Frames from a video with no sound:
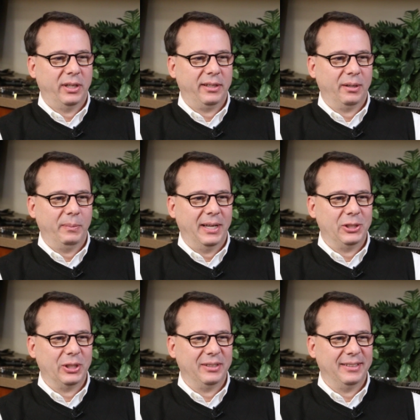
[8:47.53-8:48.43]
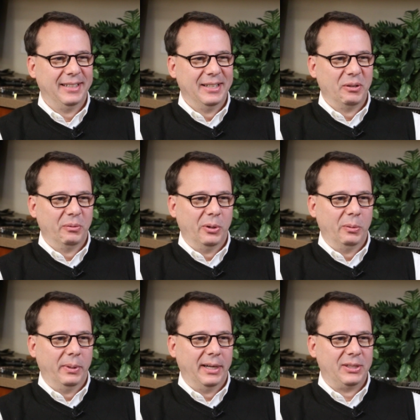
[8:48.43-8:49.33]
I could imagine
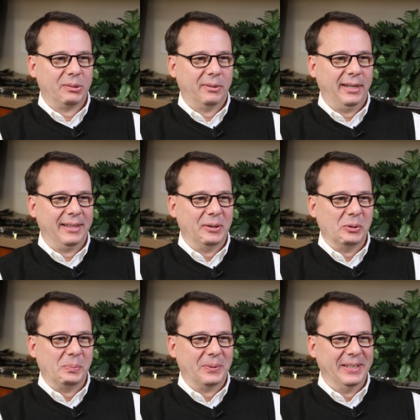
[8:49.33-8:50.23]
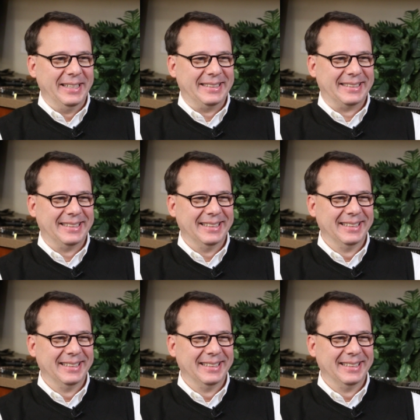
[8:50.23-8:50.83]
robots running the whole place.